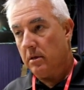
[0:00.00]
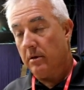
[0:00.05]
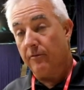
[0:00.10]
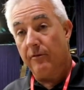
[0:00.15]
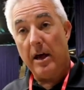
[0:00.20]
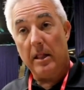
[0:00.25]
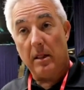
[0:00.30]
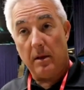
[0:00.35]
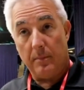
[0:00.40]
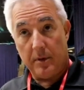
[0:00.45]

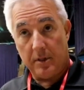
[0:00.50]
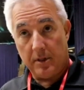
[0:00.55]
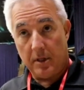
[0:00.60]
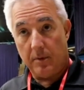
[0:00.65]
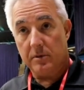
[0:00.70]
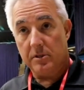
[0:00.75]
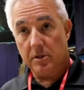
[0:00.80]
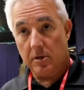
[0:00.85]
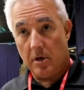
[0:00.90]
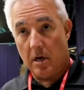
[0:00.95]
development
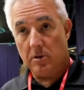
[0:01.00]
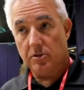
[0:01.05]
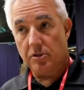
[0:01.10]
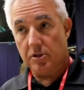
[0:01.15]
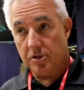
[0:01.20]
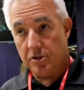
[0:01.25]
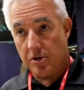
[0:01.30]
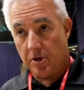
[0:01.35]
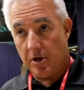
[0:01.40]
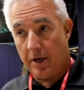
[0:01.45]
that was across
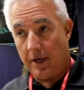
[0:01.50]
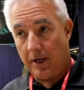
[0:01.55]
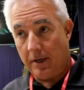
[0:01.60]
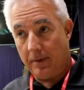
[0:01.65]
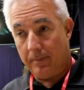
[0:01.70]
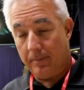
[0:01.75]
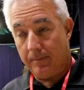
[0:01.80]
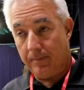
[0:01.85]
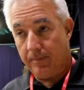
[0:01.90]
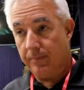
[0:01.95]
the street,
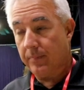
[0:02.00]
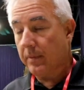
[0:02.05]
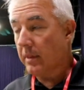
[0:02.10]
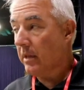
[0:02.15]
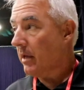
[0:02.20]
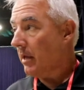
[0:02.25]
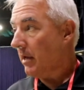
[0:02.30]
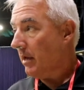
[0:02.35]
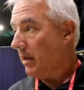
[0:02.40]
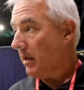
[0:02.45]

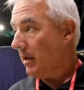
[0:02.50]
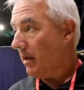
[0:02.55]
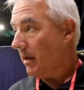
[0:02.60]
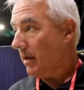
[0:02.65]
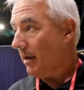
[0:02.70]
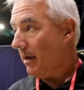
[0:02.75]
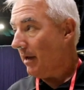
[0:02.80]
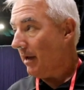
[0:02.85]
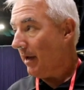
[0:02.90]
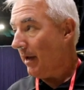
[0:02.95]

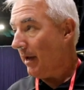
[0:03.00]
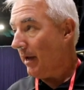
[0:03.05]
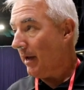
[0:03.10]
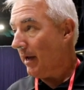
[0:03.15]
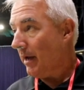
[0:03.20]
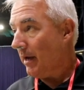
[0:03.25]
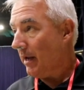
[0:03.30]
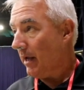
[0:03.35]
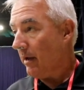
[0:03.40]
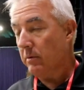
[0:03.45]

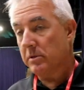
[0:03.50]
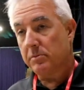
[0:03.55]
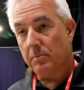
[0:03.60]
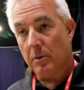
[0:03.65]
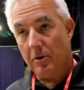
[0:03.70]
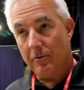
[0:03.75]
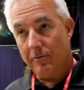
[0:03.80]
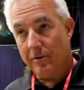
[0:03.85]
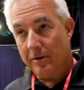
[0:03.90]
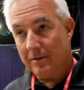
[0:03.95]
and he was
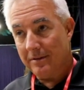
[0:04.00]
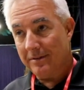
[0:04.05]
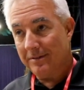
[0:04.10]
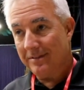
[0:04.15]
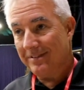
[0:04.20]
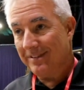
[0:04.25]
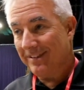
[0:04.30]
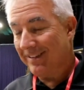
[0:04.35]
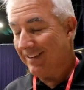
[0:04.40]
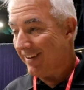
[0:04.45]
moving
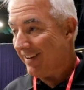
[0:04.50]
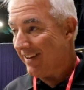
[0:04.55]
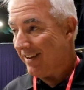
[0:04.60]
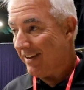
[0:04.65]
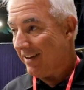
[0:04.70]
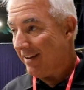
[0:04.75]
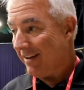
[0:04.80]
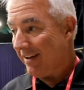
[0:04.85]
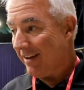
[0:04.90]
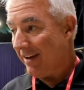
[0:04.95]

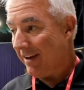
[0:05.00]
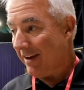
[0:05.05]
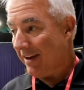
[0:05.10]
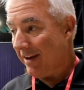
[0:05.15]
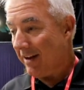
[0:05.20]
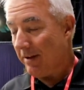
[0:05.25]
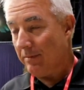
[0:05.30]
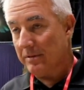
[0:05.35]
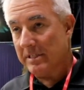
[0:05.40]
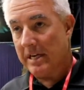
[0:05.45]

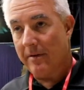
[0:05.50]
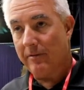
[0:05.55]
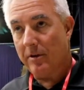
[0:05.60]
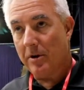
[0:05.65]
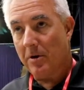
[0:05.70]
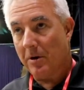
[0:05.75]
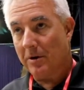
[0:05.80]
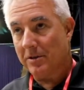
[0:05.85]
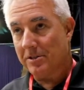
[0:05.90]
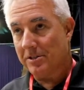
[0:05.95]
and he was having
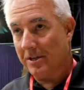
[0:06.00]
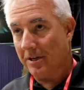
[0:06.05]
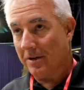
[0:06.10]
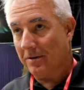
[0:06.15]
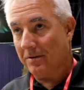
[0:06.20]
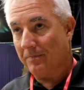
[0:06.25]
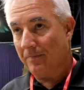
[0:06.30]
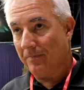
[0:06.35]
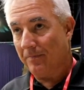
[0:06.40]
a yard sale